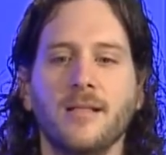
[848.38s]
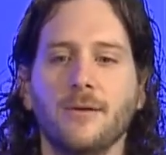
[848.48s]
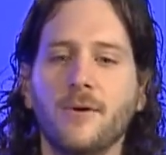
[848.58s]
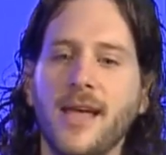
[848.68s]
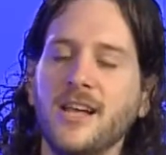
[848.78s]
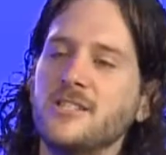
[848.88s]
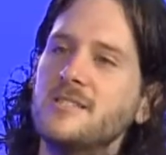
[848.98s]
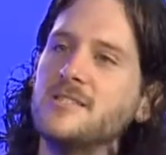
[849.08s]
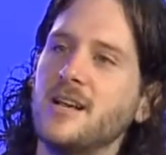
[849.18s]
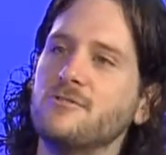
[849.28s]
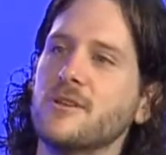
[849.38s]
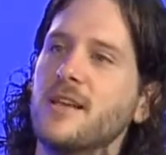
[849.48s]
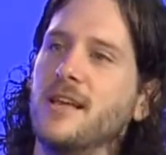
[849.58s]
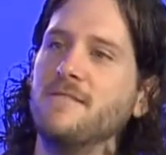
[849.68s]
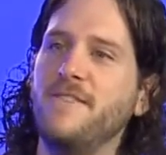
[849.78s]

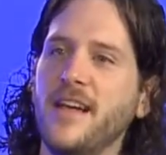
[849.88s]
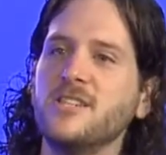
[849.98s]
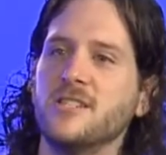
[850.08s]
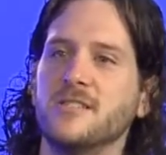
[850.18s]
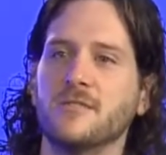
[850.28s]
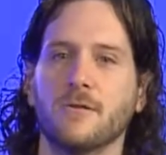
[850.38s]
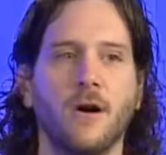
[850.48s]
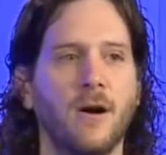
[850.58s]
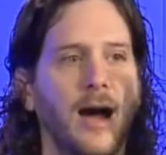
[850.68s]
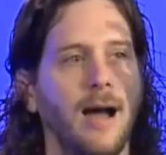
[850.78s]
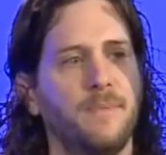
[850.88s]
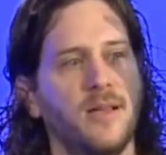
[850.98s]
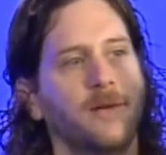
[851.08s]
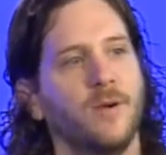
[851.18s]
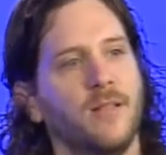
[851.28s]
location-centric innovations are all
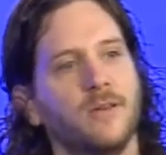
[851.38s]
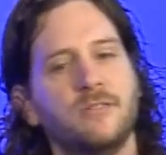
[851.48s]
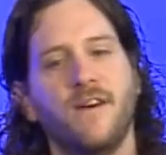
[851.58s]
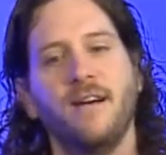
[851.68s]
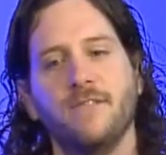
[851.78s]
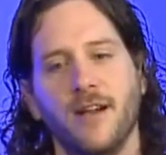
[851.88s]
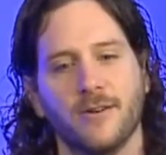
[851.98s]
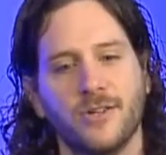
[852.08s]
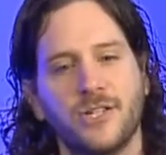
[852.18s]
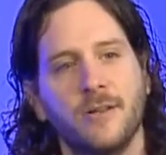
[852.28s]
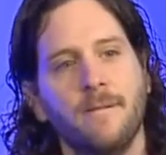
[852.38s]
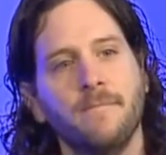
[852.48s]
happening on one of those 5 layers.